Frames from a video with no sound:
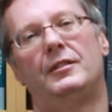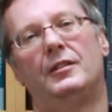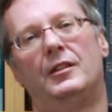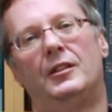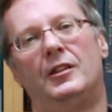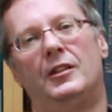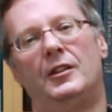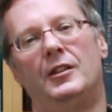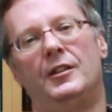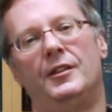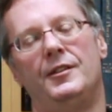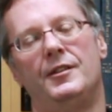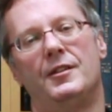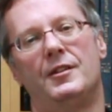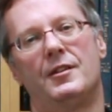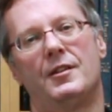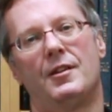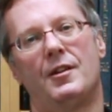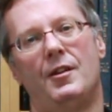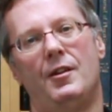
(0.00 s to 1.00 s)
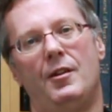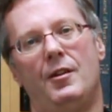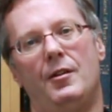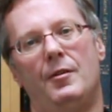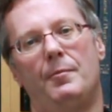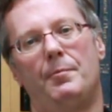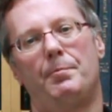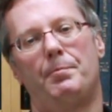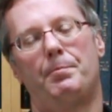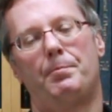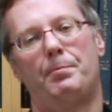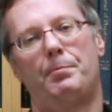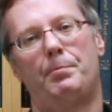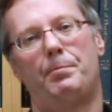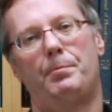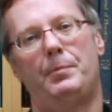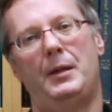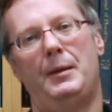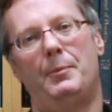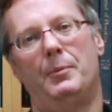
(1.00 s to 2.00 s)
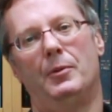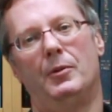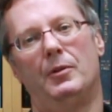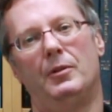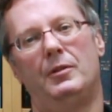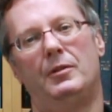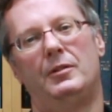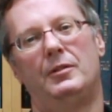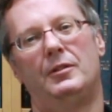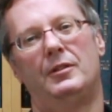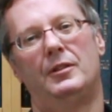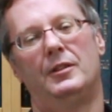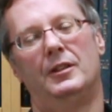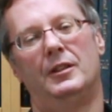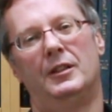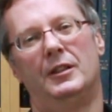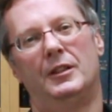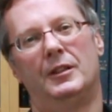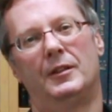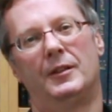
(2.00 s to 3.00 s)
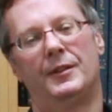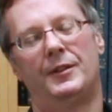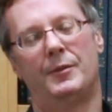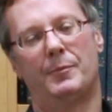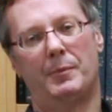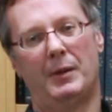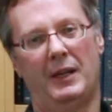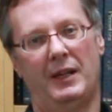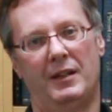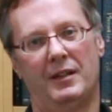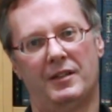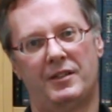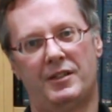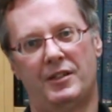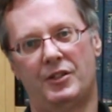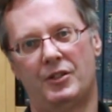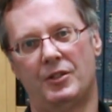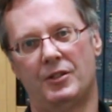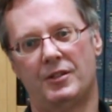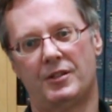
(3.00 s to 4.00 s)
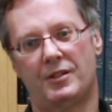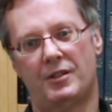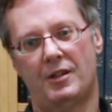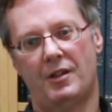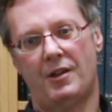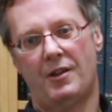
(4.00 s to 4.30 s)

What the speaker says: on people. on their buying decisions.